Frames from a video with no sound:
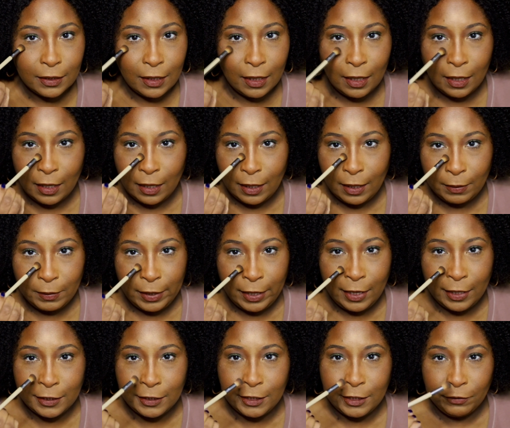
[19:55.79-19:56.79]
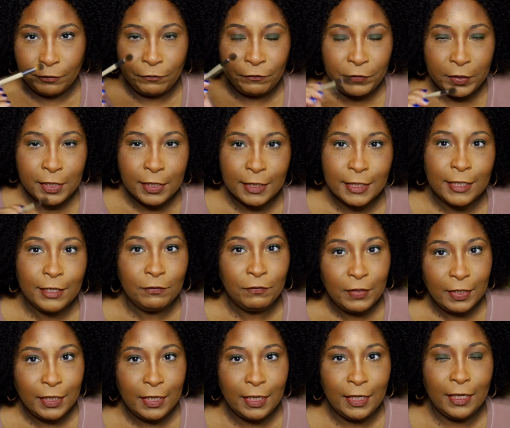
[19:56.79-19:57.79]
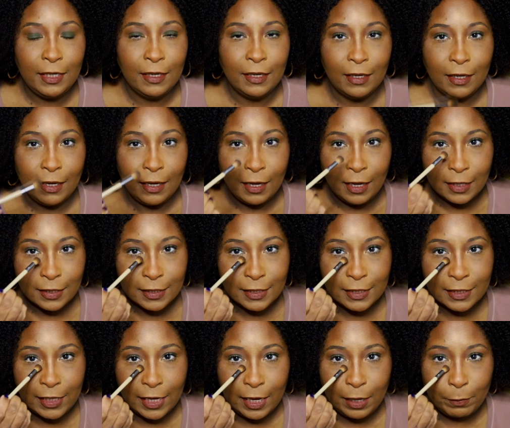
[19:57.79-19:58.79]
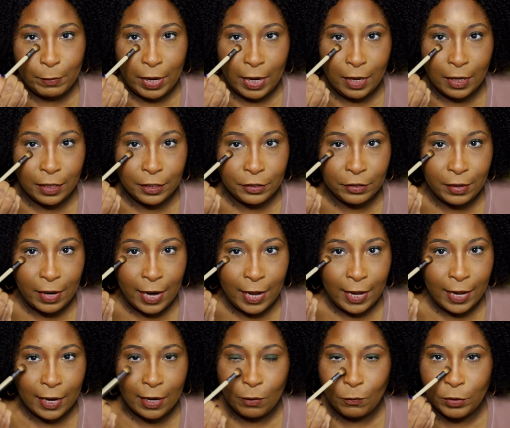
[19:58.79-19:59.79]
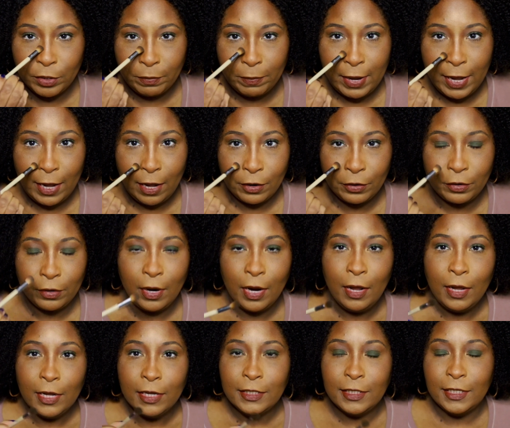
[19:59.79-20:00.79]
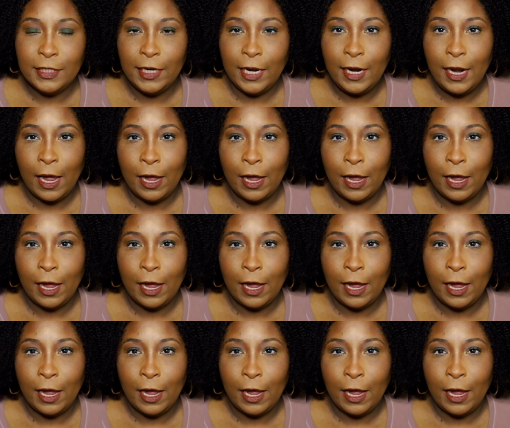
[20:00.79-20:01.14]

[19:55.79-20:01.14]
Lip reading: definitively set my under eye with powder. Today